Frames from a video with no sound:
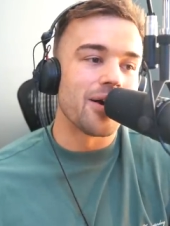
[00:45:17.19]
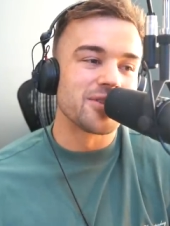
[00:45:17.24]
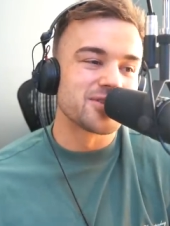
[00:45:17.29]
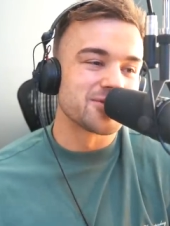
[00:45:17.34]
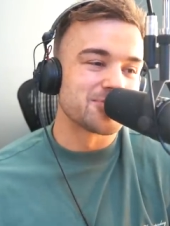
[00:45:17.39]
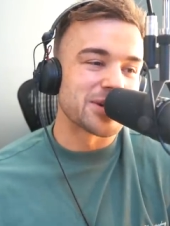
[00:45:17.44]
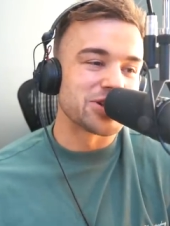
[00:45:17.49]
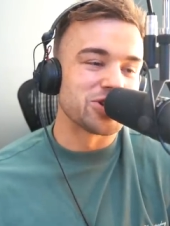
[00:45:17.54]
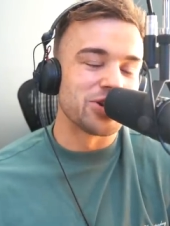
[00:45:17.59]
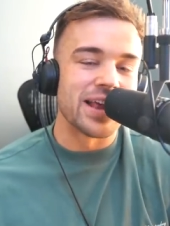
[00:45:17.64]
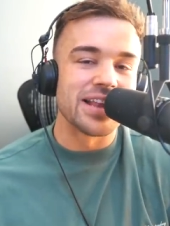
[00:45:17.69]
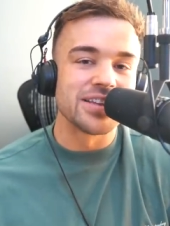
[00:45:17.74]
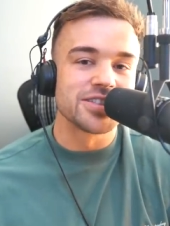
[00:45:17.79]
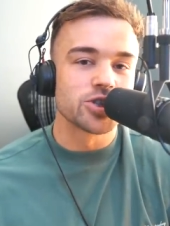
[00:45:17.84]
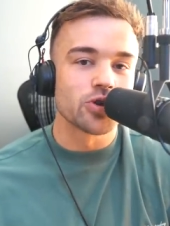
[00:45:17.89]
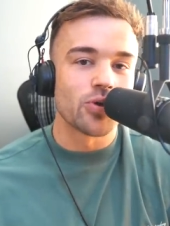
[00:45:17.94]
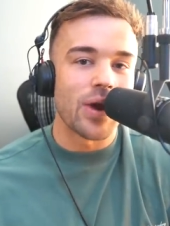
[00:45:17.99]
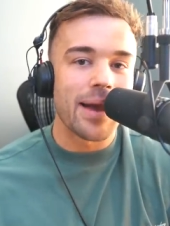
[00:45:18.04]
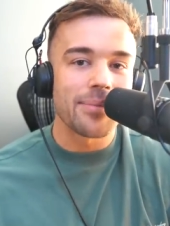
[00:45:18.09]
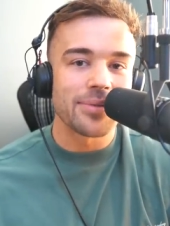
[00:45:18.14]
especially on
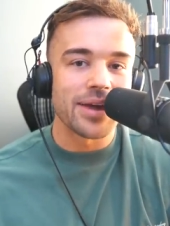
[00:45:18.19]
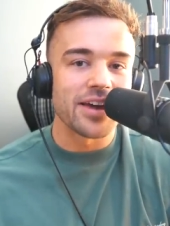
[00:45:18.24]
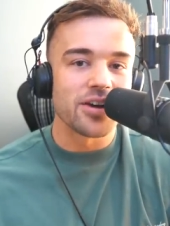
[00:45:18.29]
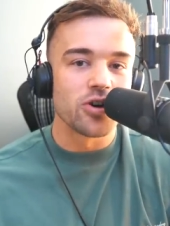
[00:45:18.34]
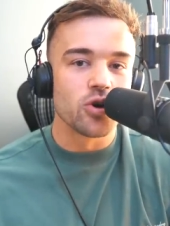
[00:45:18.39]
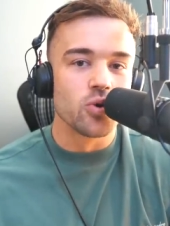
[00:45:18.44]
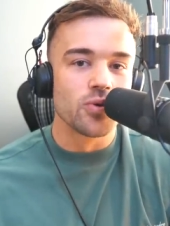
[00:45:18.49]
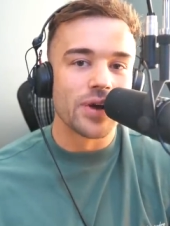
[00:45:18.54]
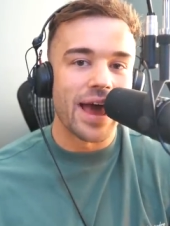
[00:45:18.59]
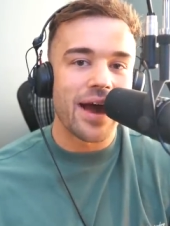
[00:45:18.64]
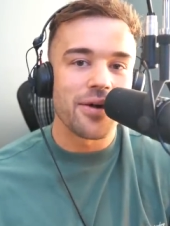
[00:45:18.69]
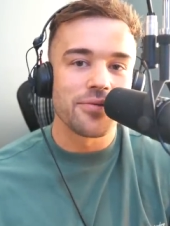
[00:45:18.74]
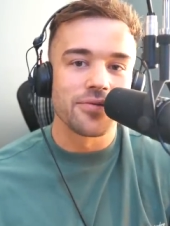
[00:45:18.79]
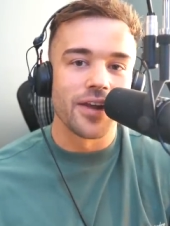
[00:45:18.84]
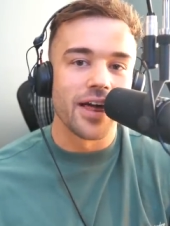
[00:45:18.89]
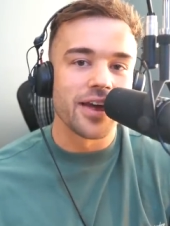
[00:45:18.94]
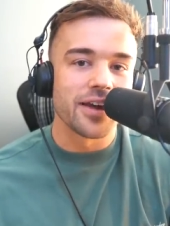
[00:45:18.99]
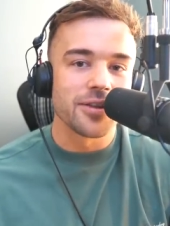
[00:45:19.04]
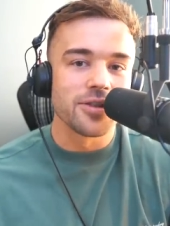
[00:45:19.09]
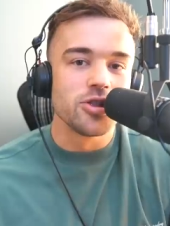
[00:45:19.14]
instagram getting called out
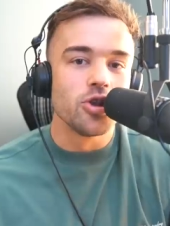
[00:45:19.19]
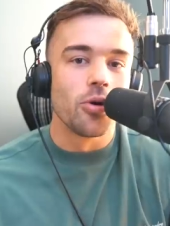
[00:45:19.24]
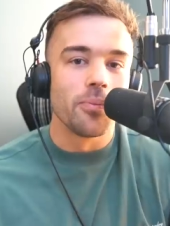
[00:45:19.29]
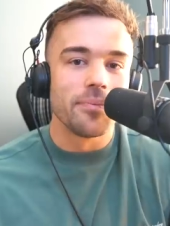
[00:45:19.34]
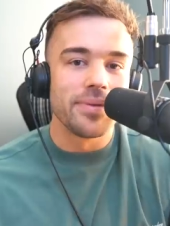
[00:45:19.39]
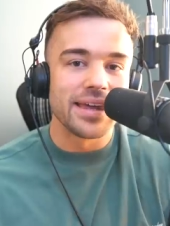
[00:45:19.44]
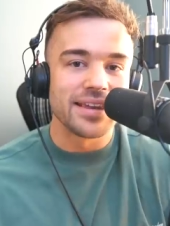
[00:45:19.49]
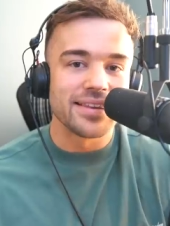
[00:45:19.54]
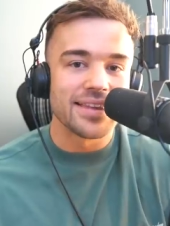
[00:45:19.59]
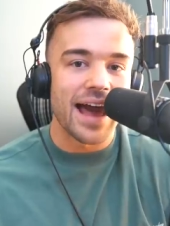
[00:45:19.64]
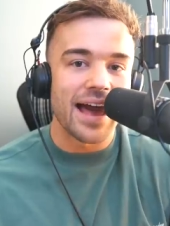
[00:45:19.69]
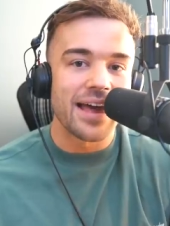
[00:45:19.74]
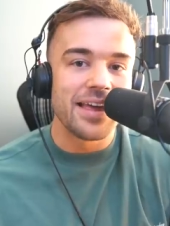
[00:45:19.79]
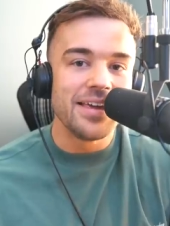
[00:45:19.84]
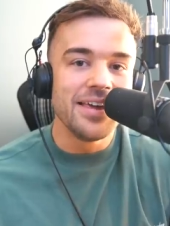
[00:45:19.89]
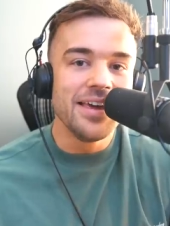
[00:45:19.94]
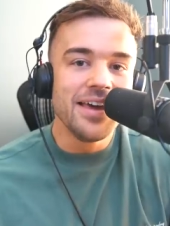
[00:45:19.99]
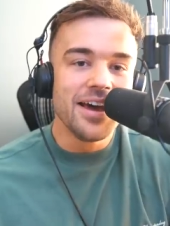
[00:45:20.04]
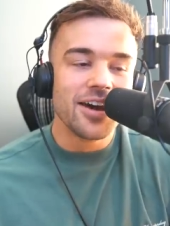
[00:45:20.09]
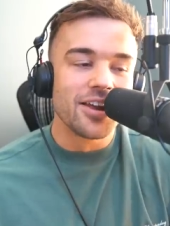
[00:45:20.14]
for like not being
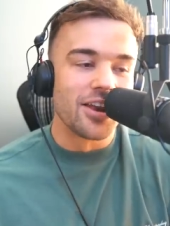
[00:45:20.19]
natty